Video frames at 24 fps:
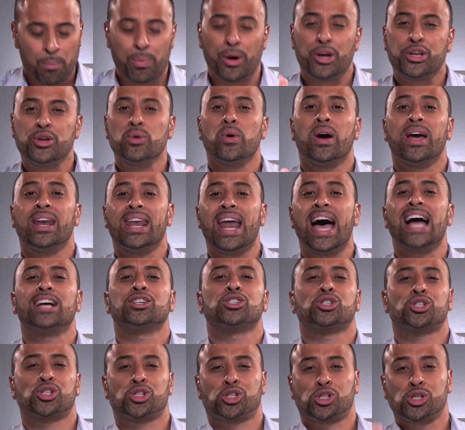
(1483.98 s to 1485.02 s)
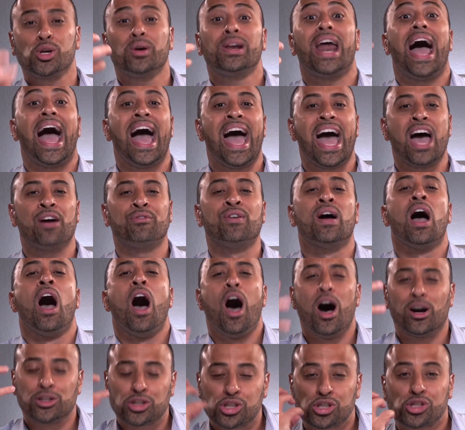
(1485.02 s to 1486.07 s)
But you and I should have
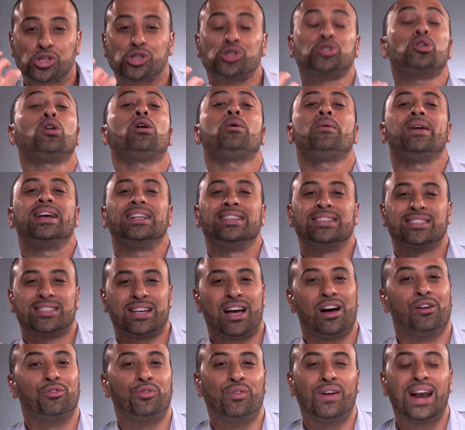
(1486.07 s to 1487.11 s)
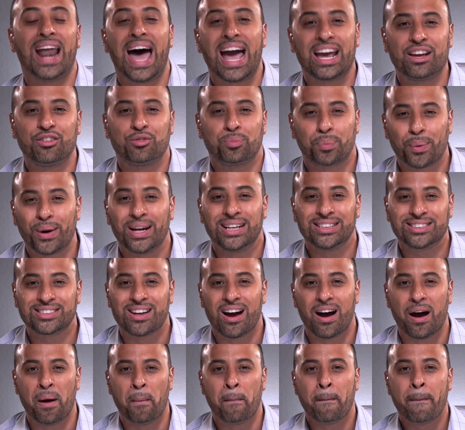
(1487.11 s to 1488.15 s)
assurance of life. Praise
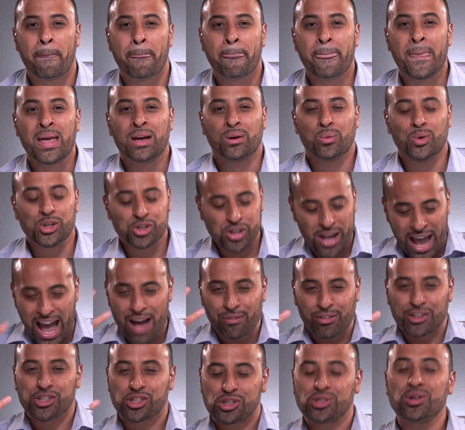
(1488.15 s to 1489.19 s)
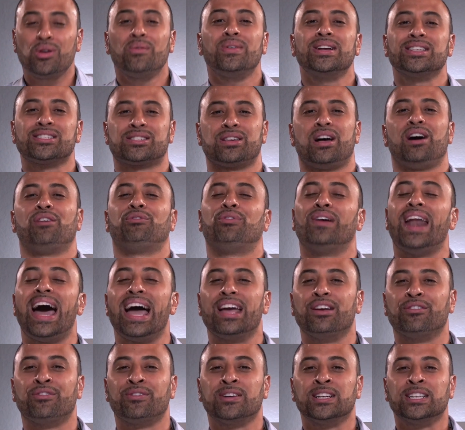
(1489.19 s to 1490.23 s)
God. We should have assurance of
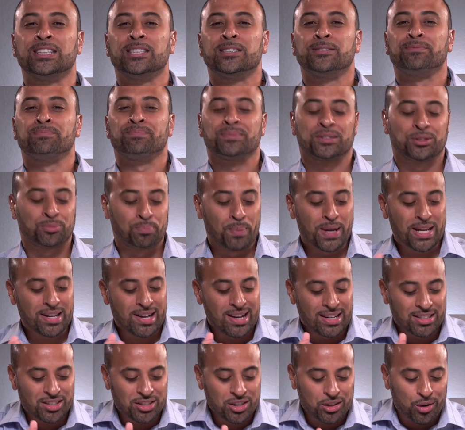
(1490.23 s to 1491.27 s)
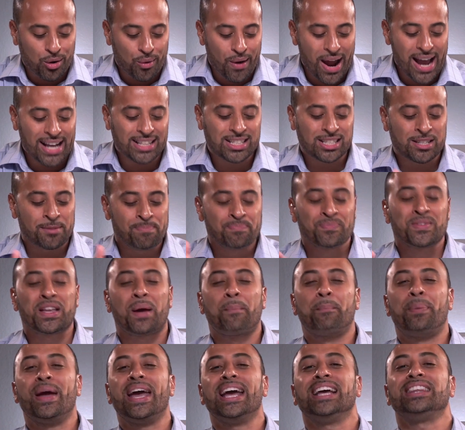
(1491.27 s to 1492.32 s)
life because Christ
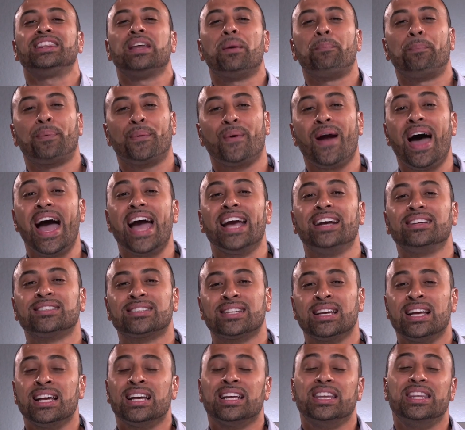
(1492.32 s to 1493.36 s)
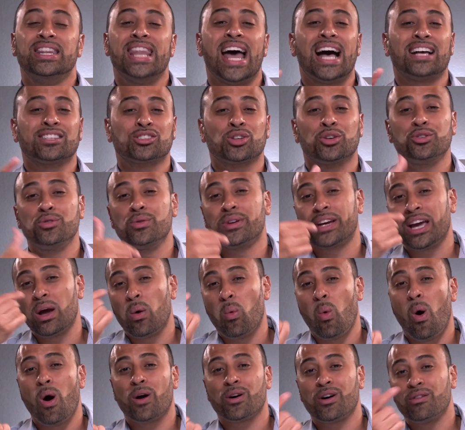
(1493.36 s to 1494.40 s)
paid the price not so you
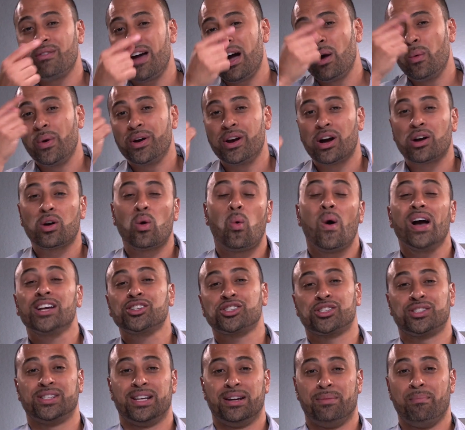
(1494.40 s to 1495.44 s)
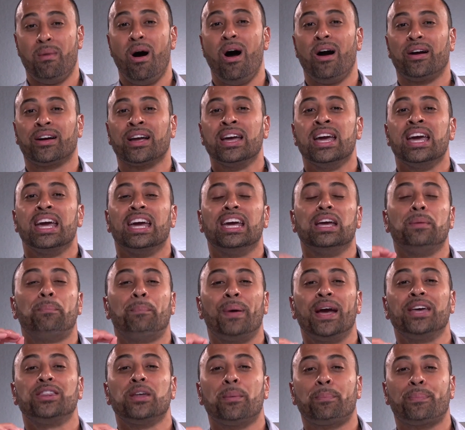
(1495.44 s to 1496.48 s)
can walk around with a question mark. He
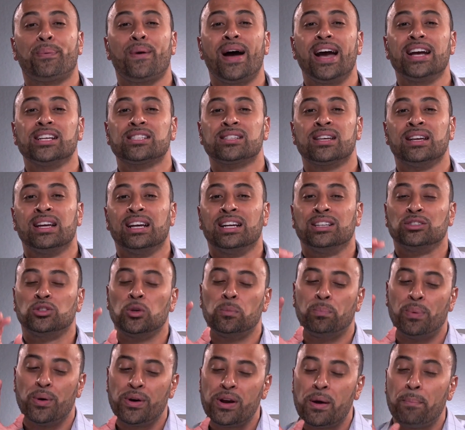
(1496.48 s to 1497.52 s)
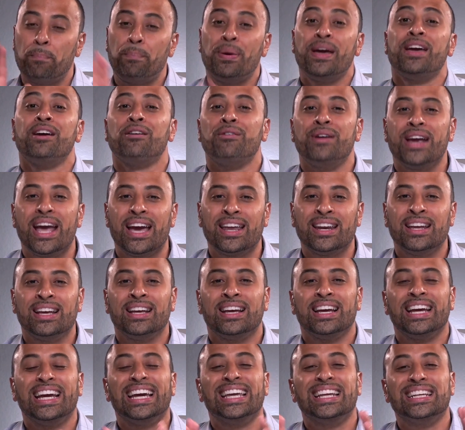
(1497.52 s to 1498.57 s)
paid the price to put a period.
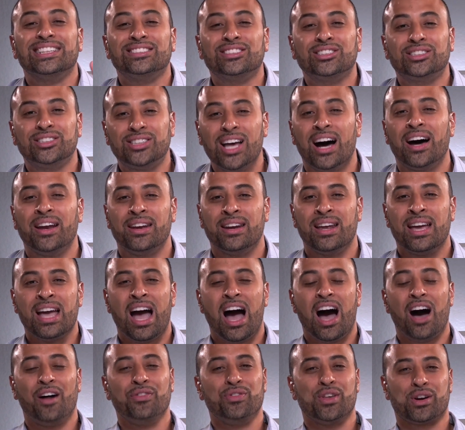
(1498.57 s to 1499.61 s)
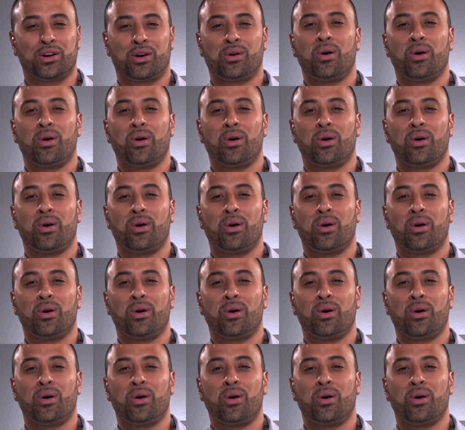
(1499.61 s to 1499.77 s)
It is done. On the